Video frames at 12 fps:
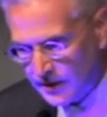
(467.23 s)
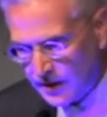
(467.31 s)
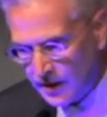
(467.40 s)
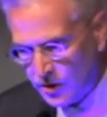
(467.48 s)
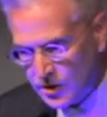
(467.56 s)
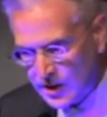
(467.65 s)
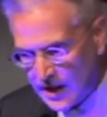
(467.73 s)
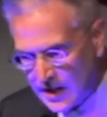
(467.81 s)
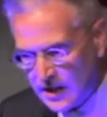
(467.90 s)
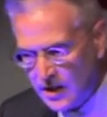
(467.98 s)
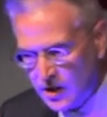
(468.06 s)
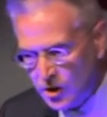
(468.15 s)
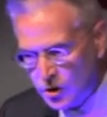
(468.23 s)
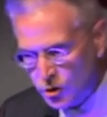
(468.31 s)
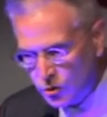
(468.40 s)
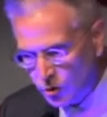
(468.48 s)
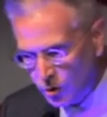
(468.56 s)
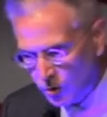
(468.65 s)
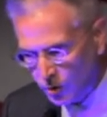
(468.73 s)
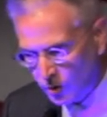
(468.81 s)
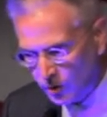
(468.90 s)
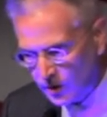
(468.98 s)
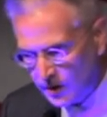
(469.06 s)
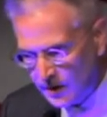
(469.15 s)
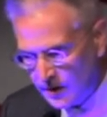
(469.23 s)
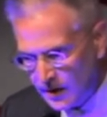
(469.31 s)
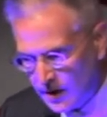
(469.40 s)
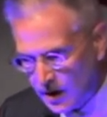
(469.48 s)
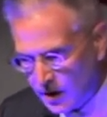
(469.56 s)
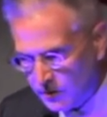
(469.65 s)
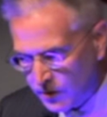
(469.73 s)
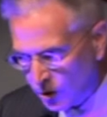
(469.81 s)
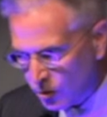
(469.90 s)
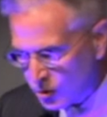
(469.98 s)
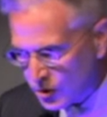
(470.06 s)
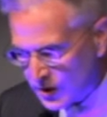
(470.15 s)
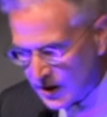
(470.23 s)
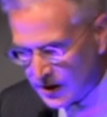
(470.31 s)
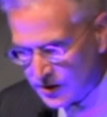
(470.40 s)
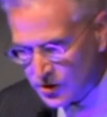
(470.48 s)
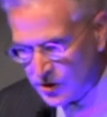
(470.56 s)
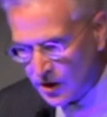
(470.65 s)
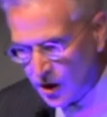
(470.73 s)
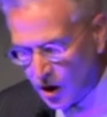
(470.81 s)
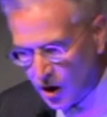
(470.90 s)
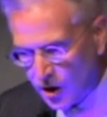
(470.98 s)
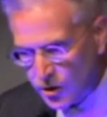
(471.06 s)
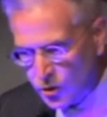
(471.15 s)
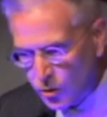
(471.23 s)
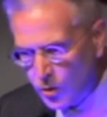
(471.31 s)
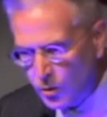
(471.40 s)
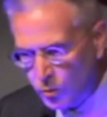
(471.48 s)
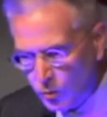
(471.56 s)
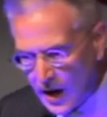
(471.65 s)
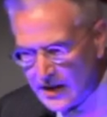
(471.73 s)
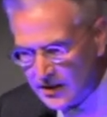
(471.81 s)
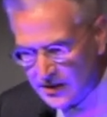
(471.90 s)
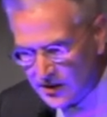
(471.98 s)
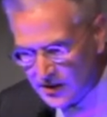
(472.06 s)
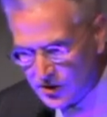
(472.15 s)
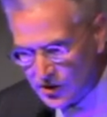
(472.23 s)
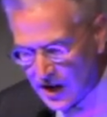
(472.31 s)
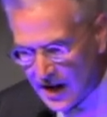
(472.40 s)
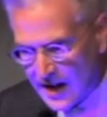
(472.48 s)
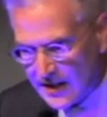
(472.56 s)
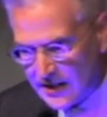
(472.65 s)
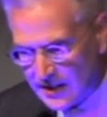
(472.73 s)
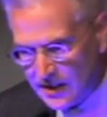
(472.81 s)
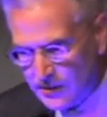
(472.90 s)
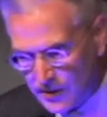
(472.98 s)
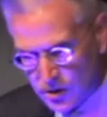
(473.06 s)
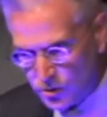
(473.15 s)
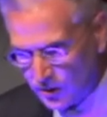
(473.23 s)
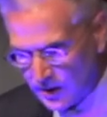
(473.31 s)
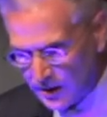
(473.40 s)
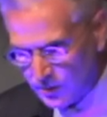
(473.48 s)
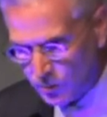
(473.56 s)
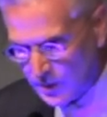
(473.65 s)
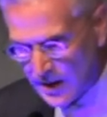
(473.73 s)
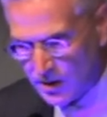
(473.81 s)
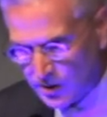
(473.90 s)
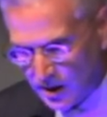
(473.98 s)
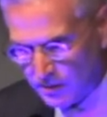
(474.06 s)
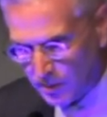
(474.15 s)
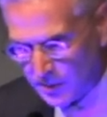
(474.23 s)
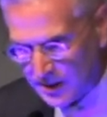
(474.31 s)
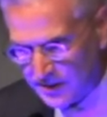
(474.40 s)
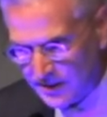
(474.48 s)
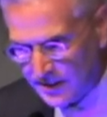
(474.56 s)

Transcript: and are taking control of those things that are your right to decide individually without government,